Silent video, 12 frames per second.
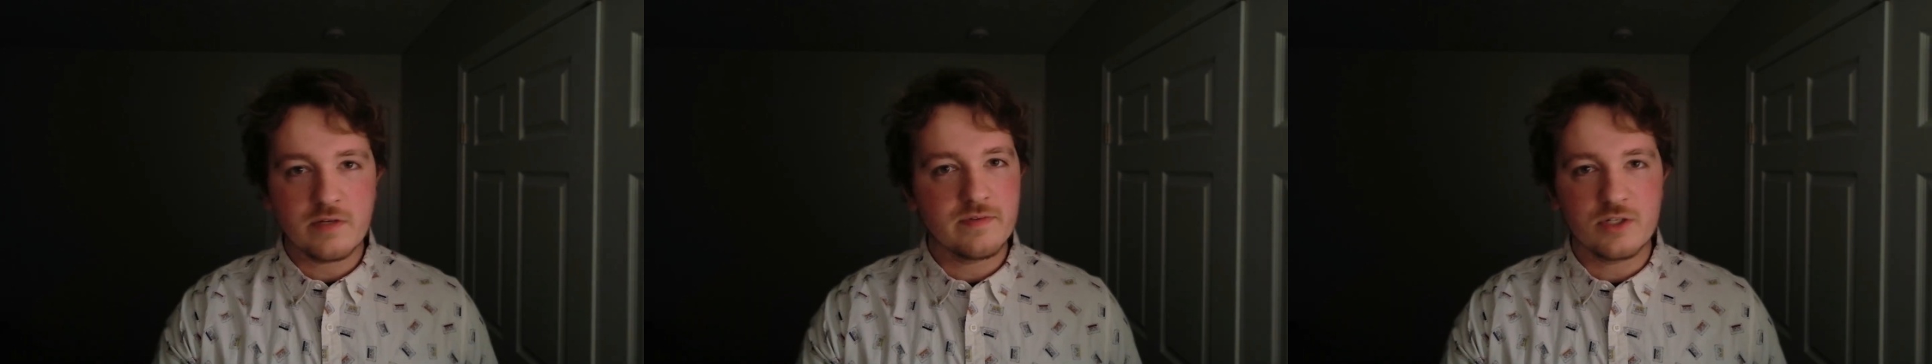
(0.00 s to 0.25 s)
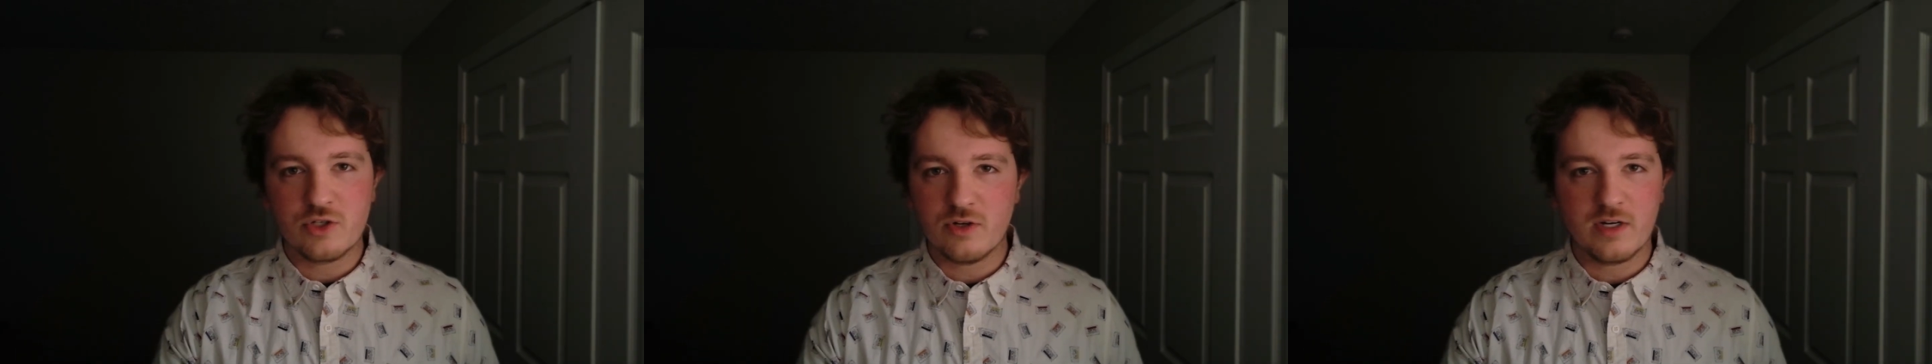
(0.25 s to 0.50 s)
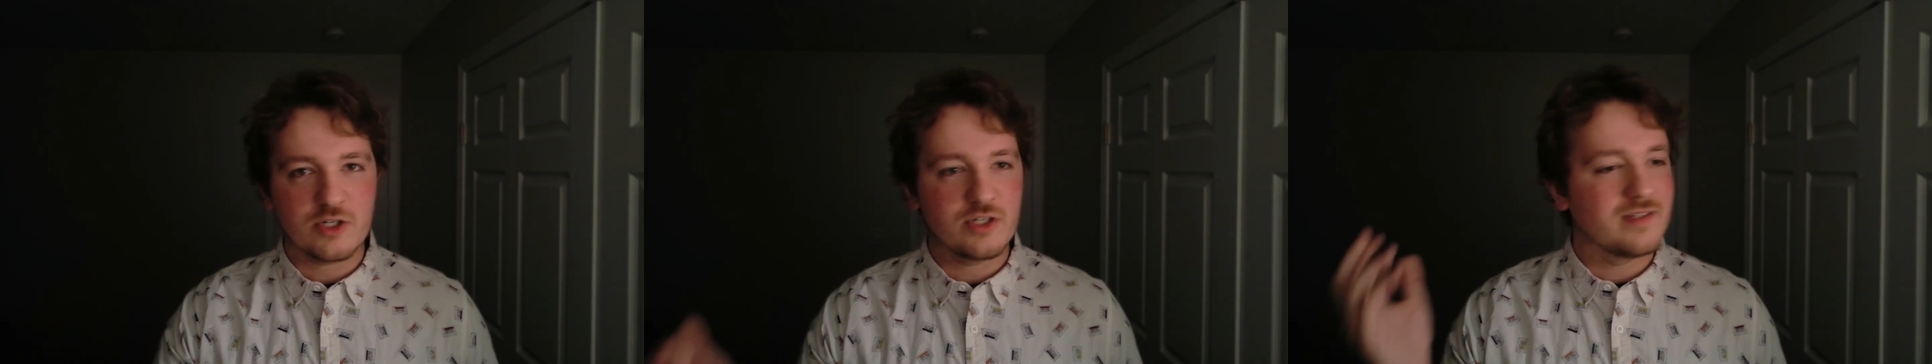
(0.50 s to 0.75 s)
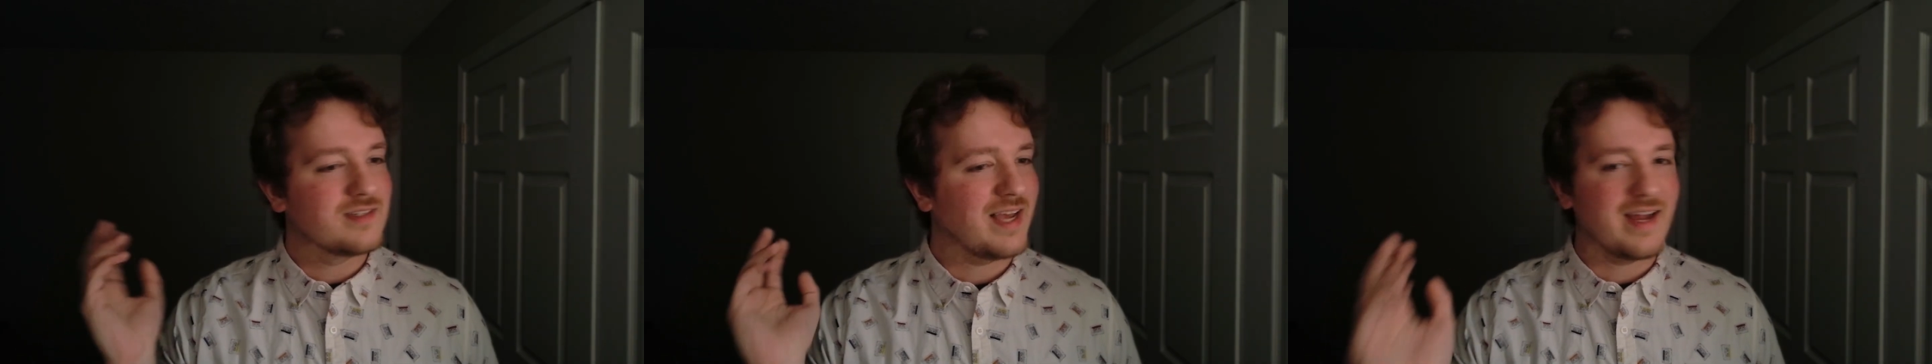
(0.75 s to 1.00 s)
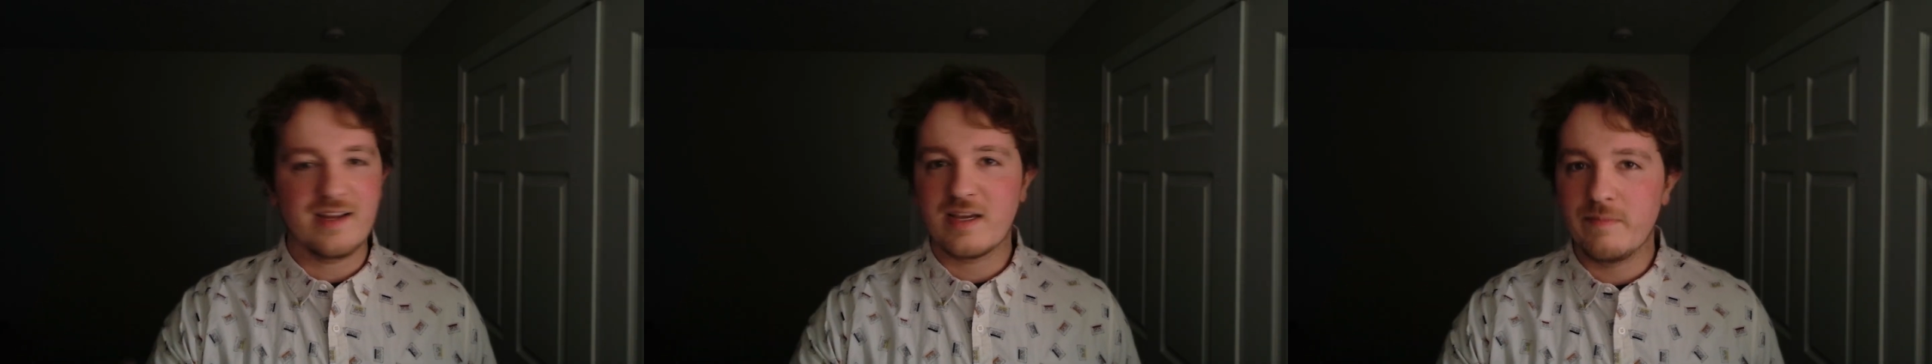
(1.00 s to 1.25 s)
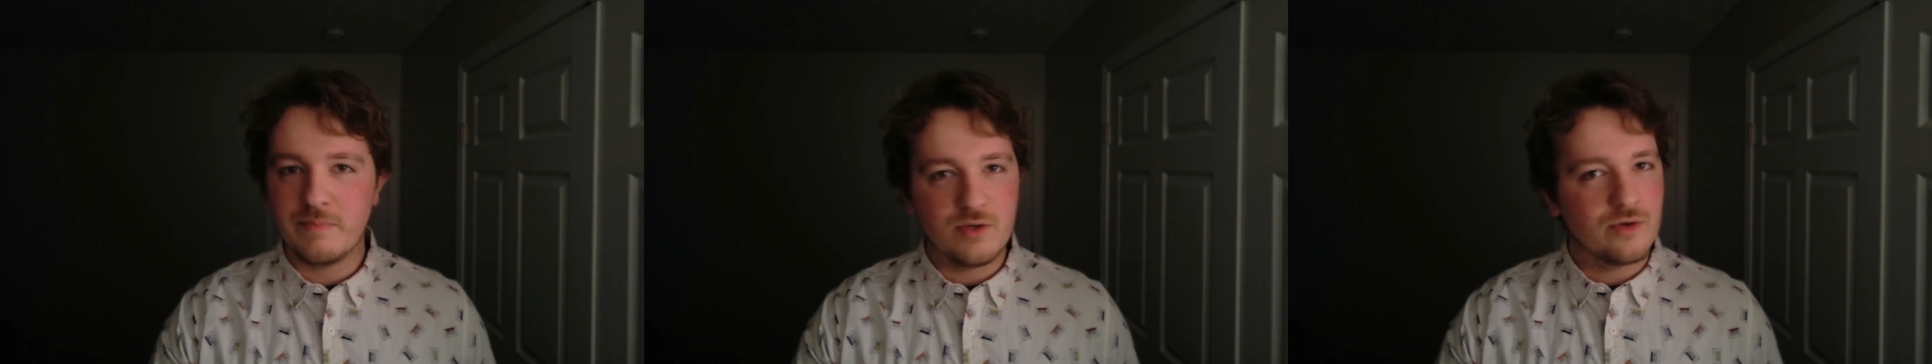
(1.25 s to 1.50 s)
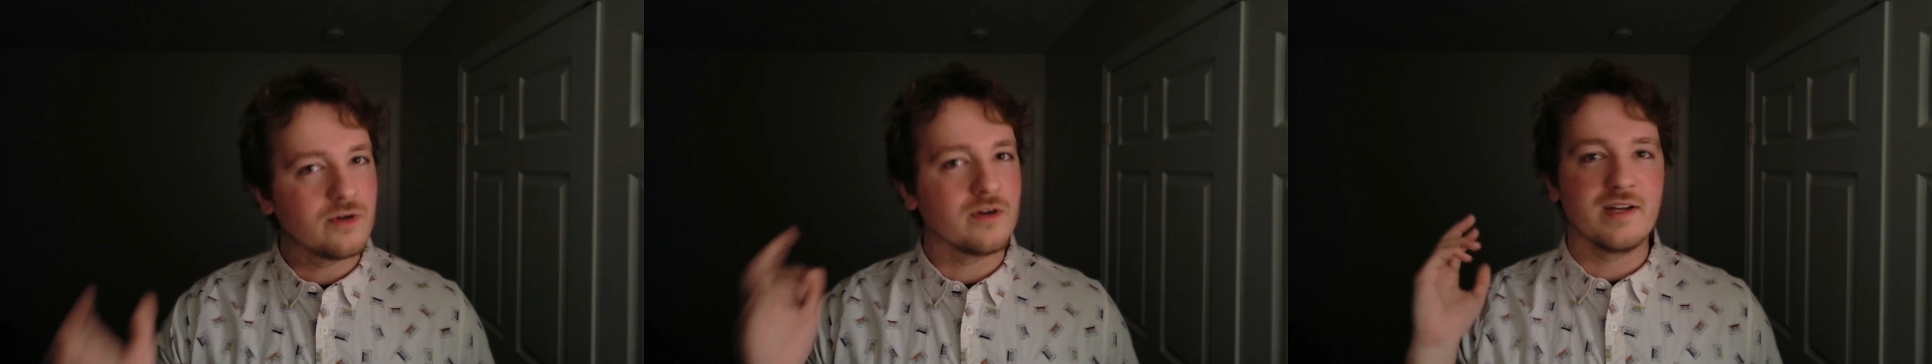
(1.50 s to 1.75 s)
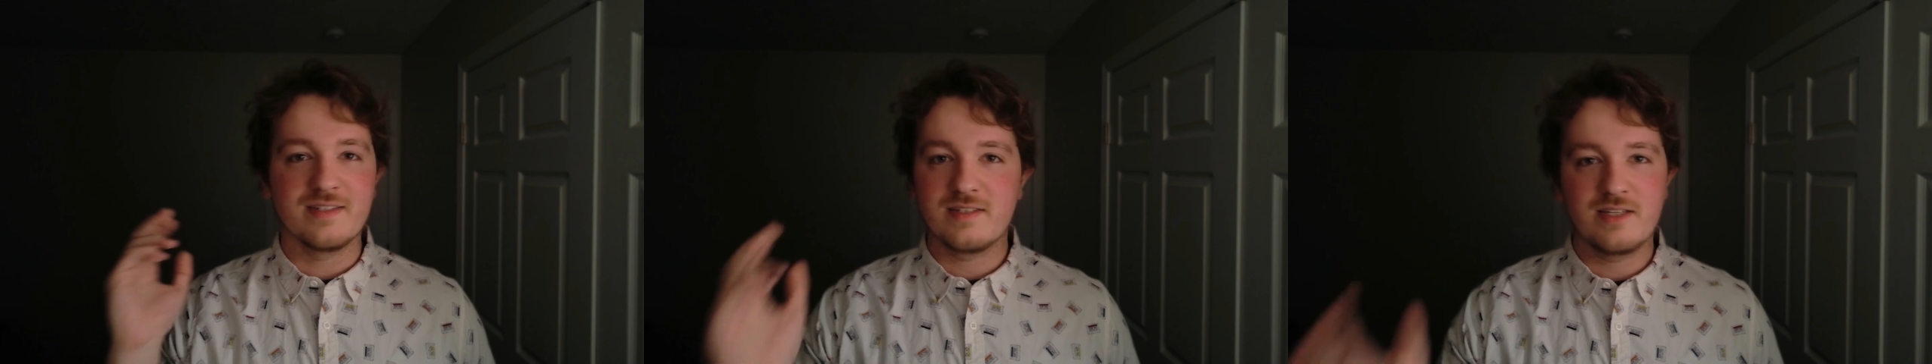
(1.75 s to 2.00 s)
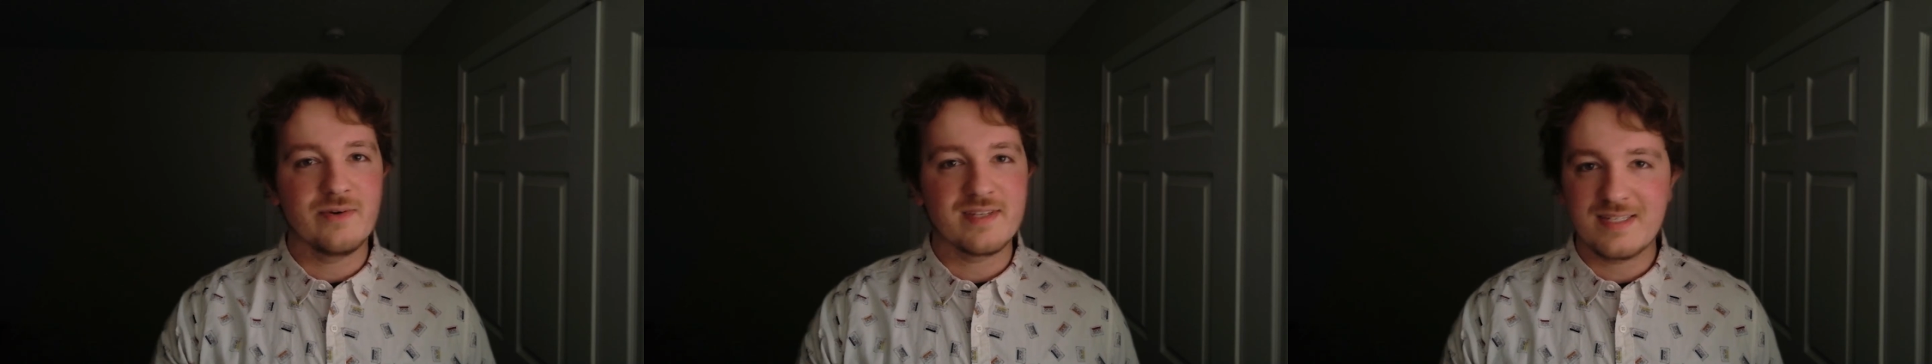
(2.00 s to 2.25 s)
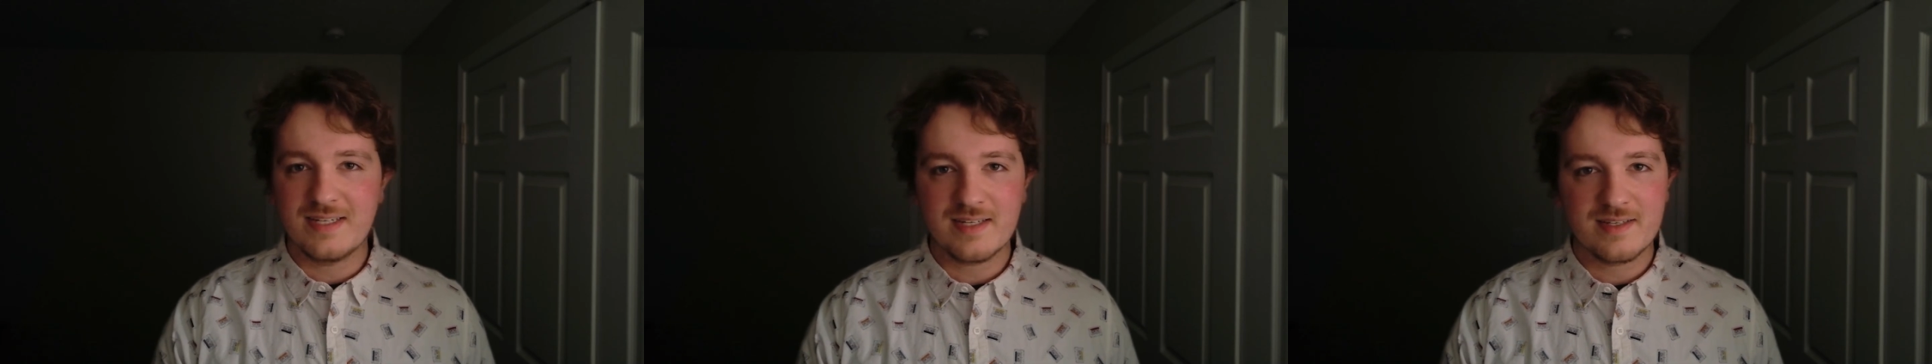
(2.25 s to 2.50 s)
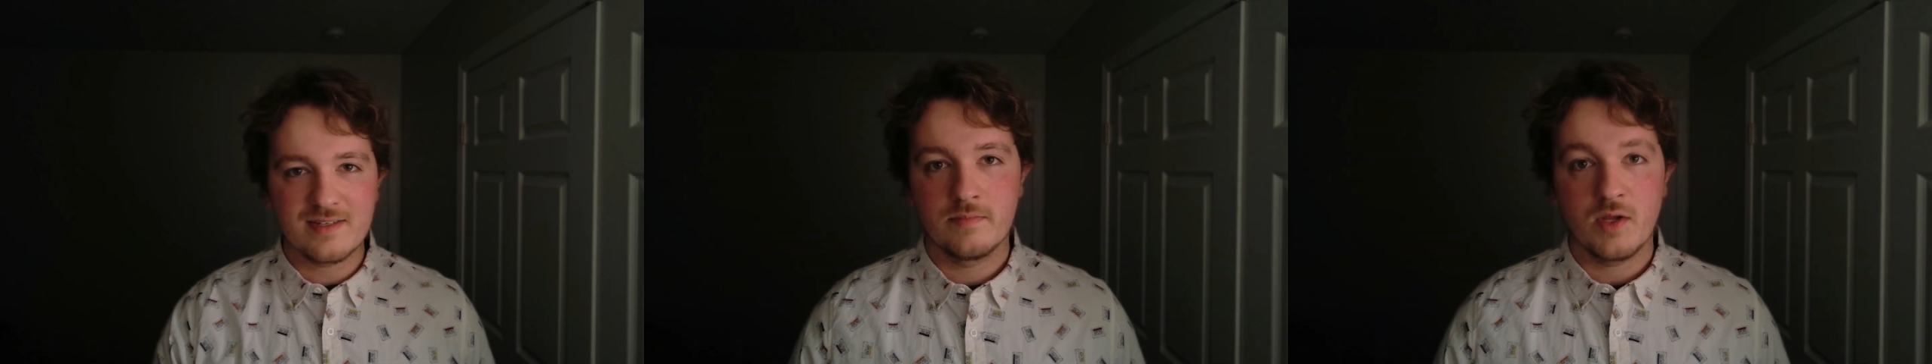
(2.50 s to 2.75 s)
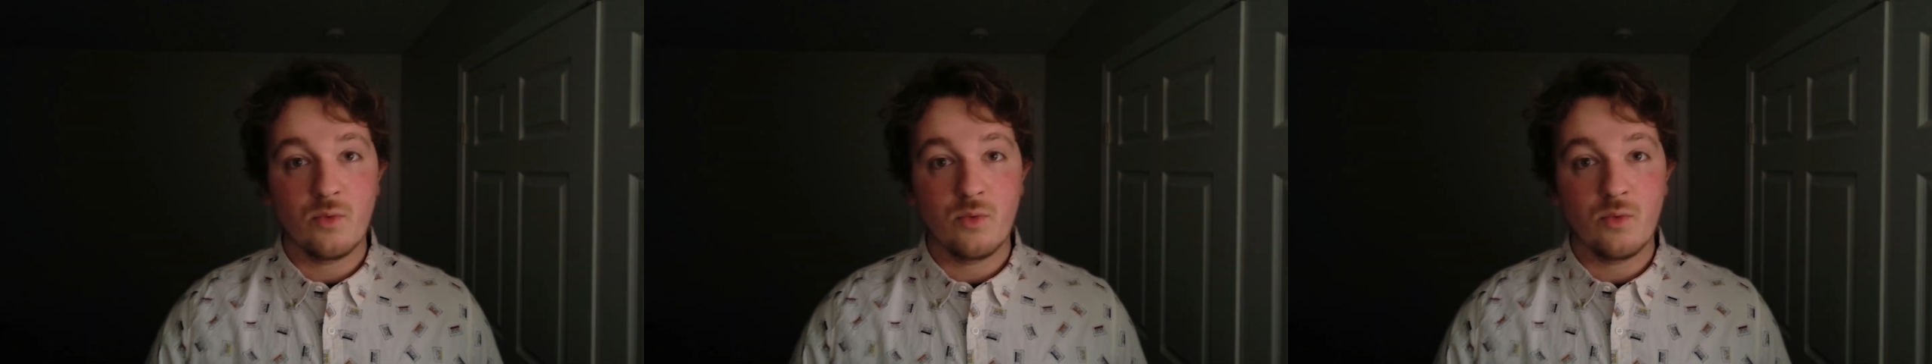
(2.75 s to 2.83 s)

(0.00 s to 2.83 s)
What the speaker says: of instructions at a computer and see what sticks?